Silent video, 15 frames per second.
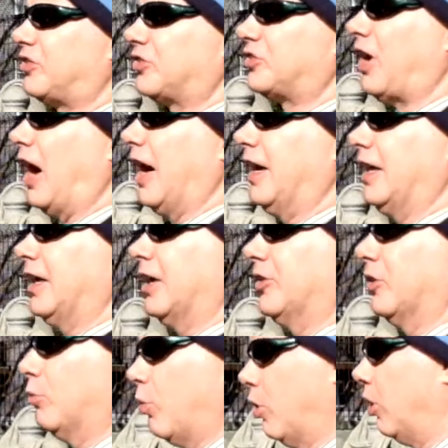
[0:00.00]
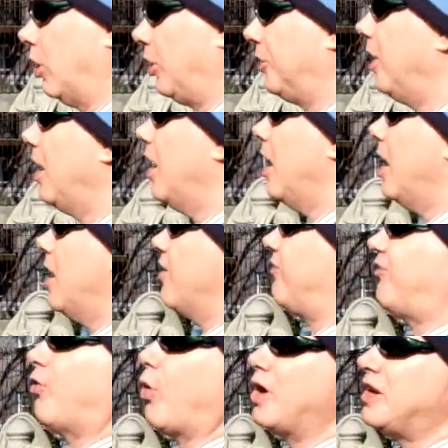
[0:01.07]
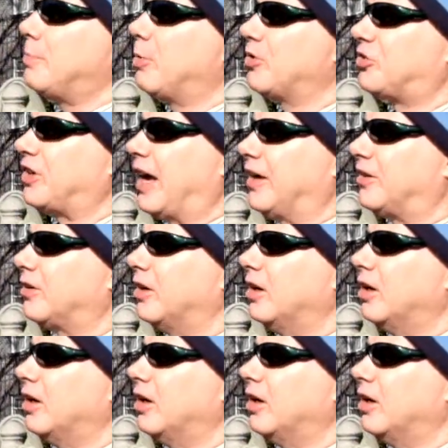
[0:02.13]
society in the world. 40%,